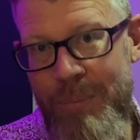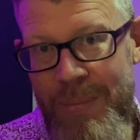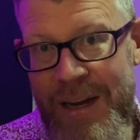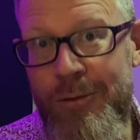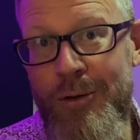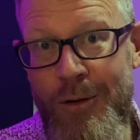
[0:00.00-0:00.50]

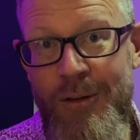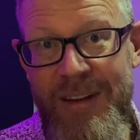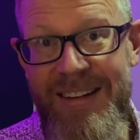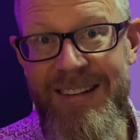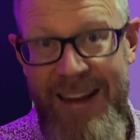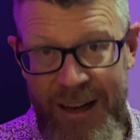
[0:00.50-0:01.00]

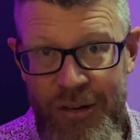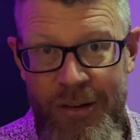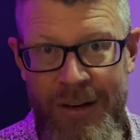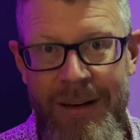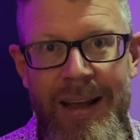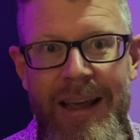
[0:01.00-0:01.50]
Introducing
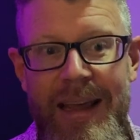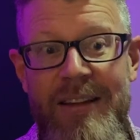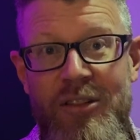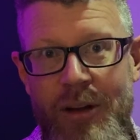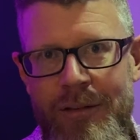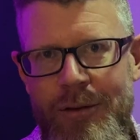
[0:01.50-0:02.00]
tension is
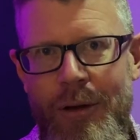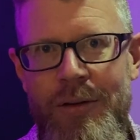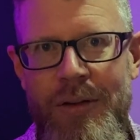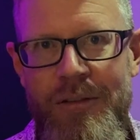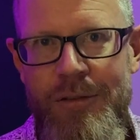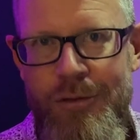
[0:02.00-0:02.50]
just going
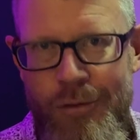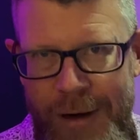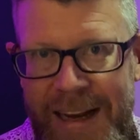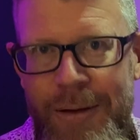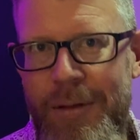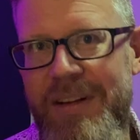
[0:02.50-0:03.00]
to
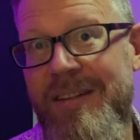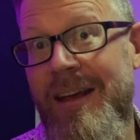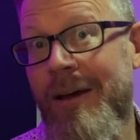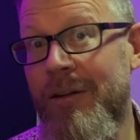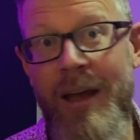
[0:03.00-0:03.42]
strangle the sound